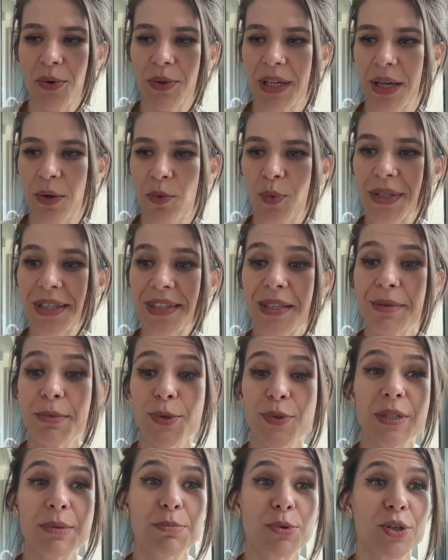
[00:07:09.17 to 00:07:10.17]
Like, what's the
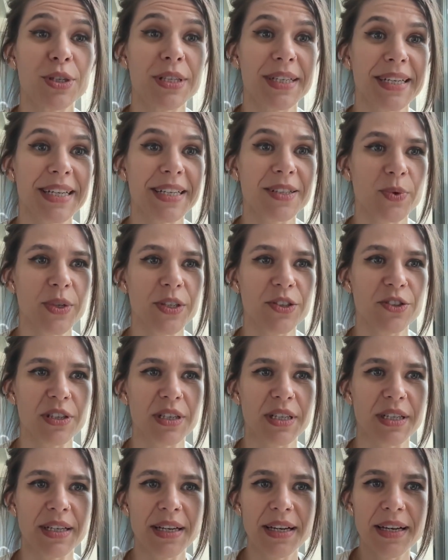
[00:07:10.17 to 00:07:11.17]
most important next
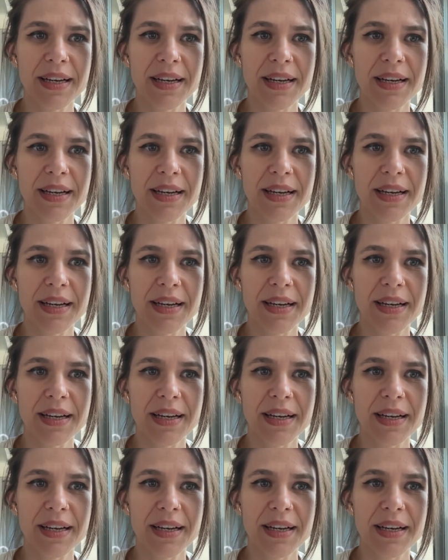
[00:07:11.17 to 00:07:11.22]
question